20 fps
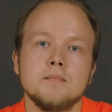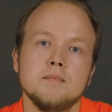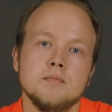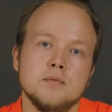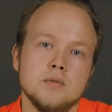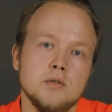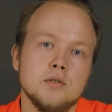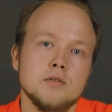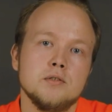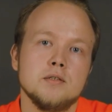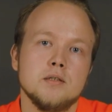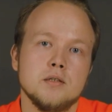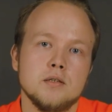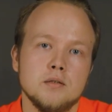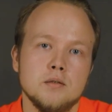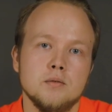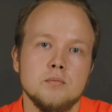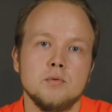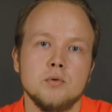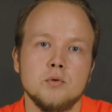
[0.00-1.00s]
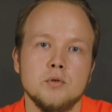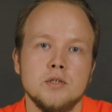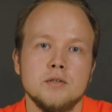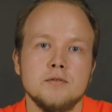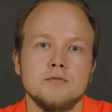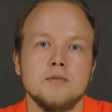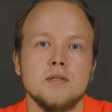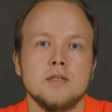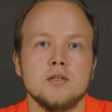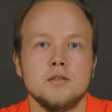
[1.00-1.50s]
First, we will
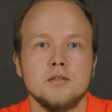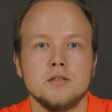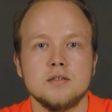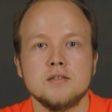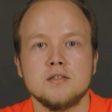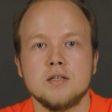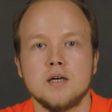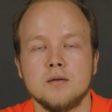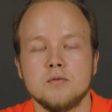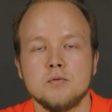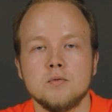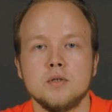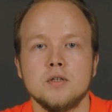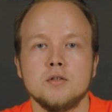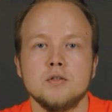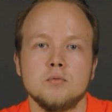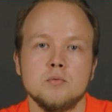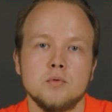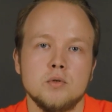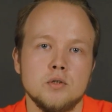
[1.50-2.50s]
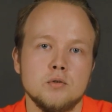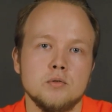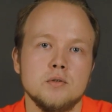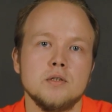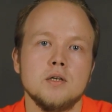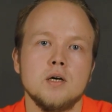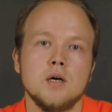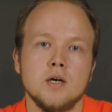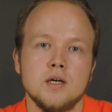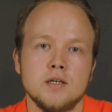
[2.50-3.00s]
configure the software to work
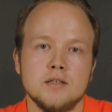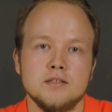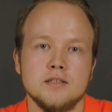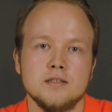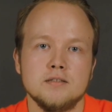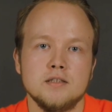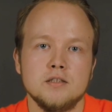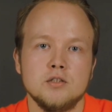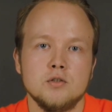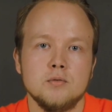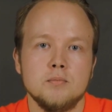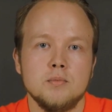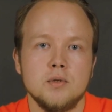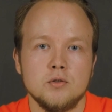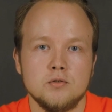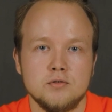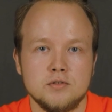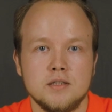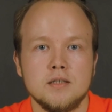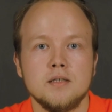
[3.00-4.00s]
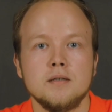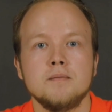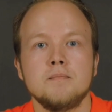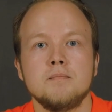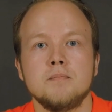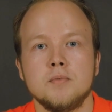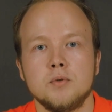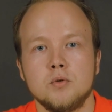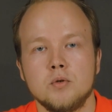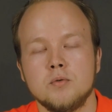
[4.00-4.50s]
with cards in secure mode. Then,
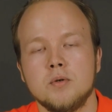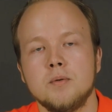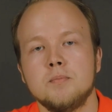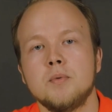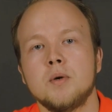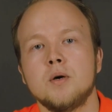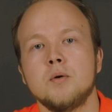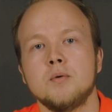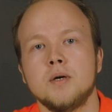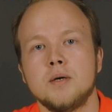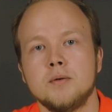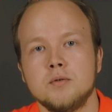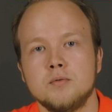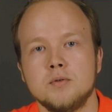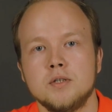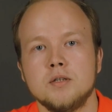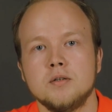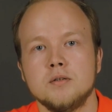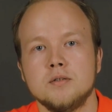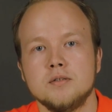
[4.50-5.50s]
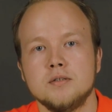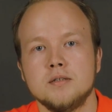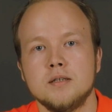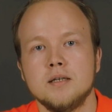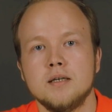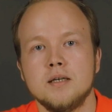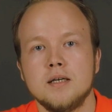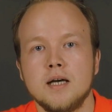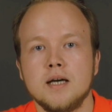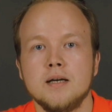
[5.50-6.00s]
we will reprogram the readers.
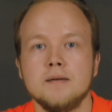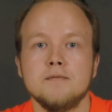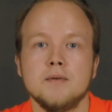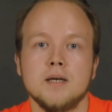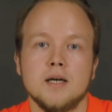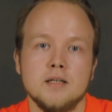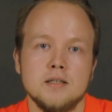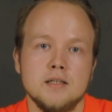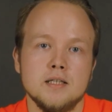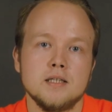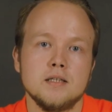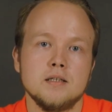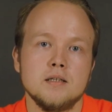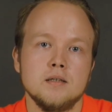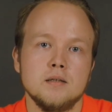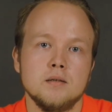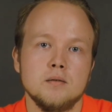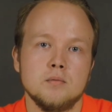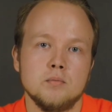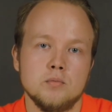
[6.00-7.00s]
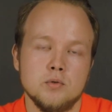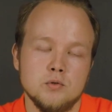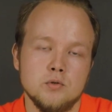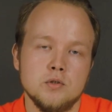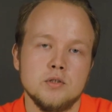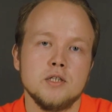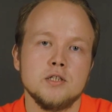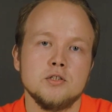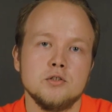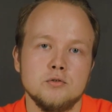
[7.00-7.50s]
And finally, we
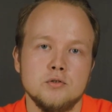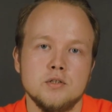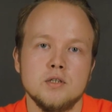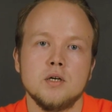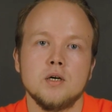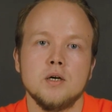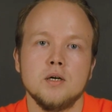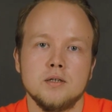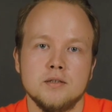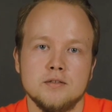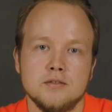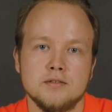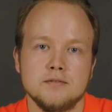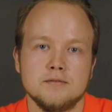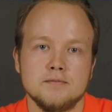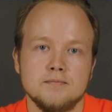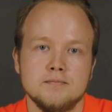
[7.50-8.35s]
will issue the cards.